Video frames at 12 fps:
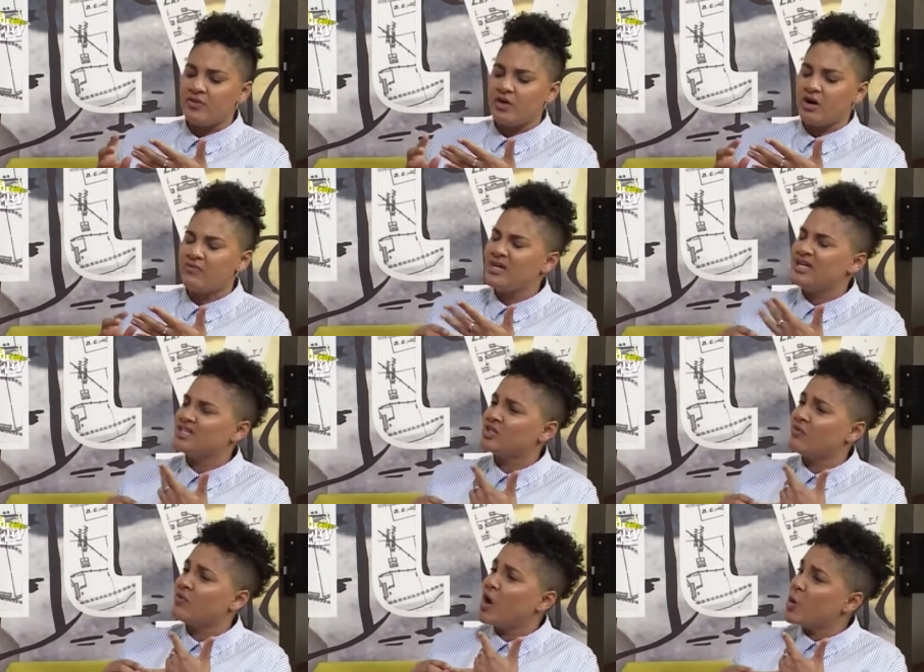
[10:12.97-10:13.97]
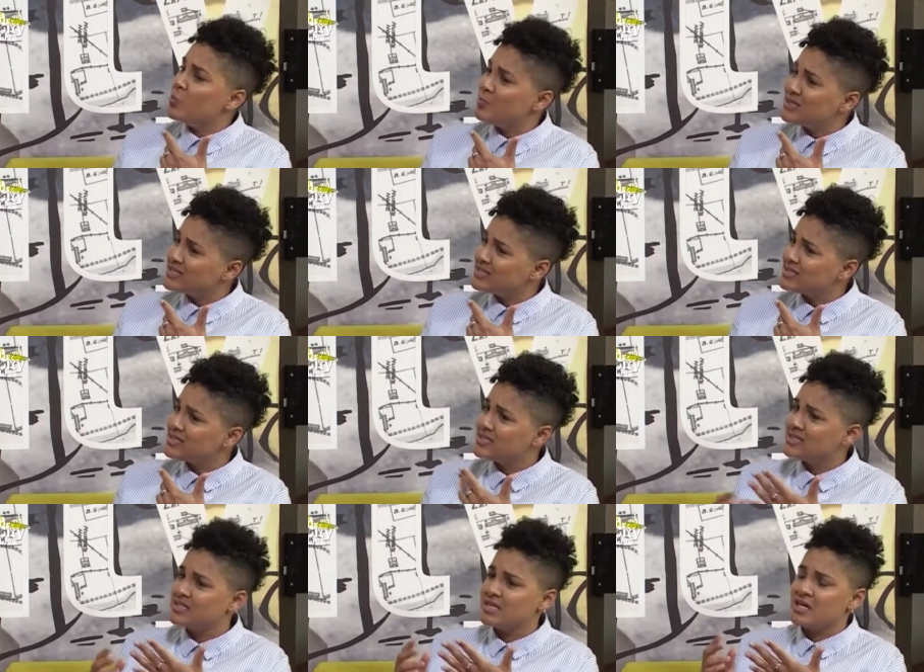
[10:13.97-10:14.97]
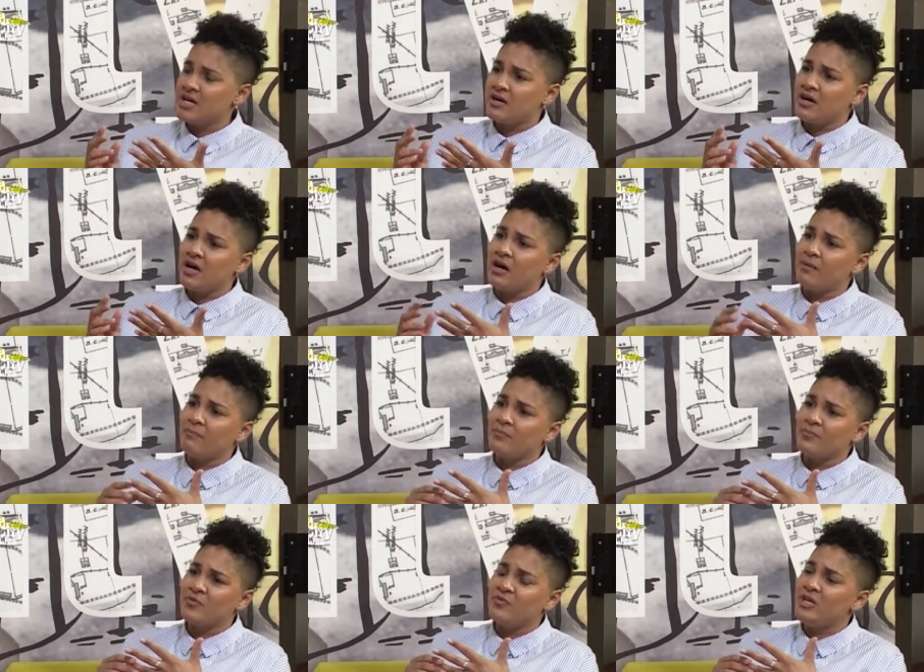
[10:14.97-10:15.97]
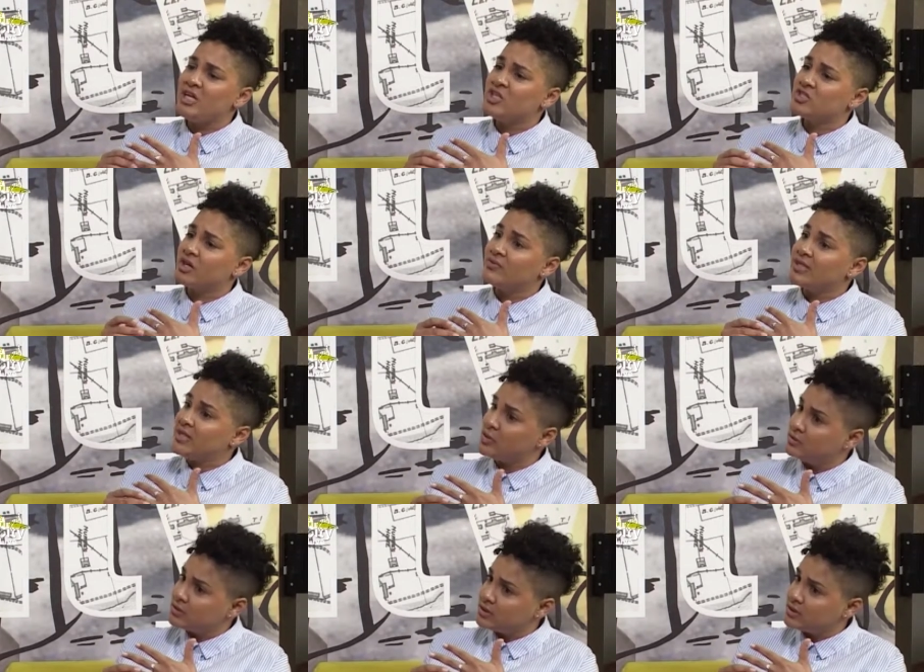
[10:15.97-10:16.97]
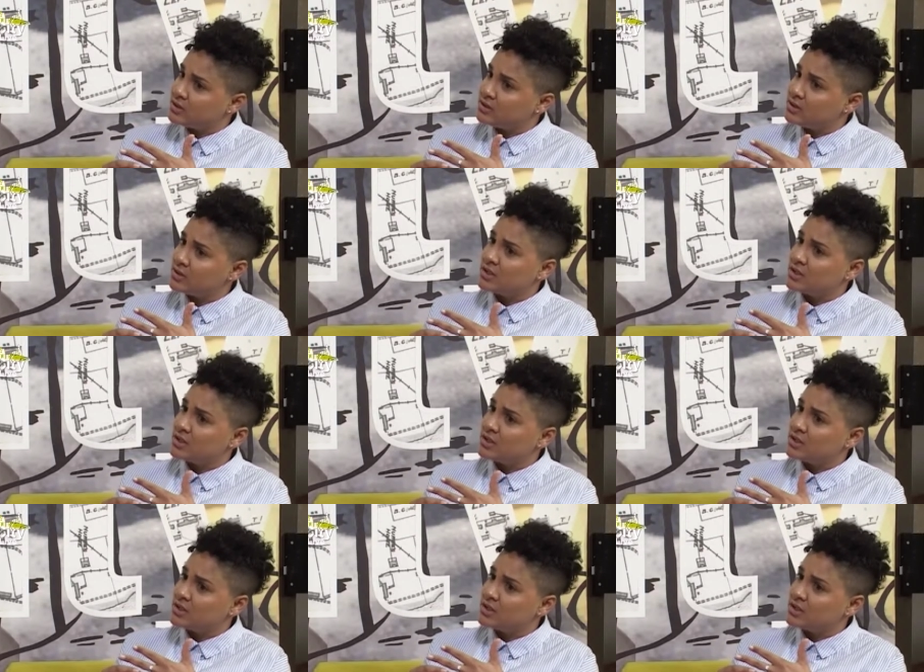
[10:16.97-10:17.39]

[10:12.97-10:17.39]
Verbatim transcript: There are feelings of hopelessness, um, feelings of guilt,